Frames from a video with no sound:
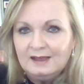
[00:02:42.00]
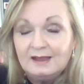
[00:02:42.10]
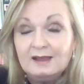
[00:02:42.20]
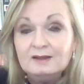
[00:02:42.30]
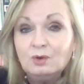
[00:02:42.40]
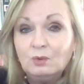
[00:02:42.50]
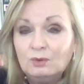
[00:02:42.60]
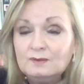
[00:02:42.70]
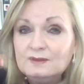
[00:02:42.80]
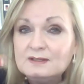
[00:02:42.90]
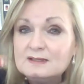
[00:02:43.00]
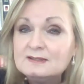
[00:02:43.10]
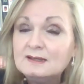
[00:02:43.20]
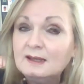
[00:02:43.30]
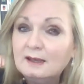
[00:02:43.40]
And all of this
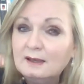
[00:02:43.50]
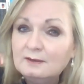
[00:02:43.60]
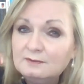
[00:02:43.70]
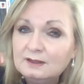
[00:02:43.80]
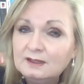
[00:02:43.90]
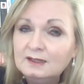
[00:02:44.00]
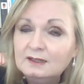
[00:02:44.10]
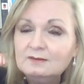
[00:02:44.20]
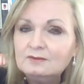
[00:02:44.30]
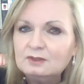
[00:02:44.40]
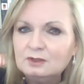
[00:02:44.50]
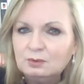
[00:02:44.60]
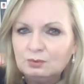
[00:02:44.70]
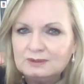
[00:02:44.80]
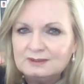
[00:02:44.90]
is carefully
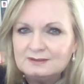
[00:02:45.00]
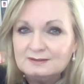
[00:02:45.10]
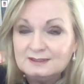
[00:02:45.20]
recorded.